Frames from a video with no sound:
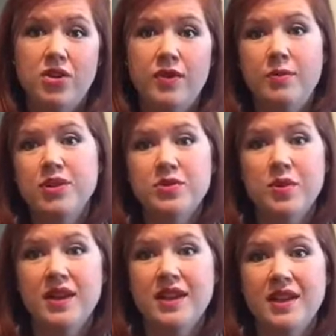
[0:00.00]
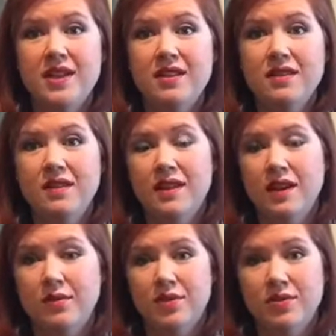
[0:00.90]
November 20th,
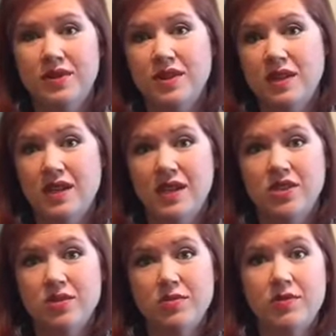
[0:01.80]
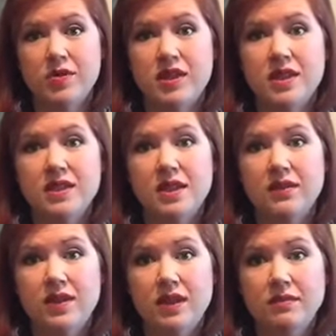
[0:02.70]
which was a Sunday just before
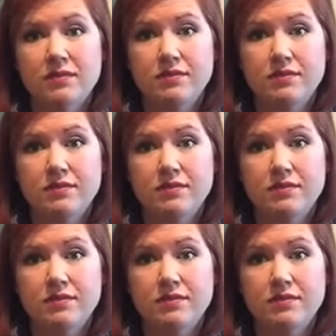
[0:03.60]
Thanksgiving.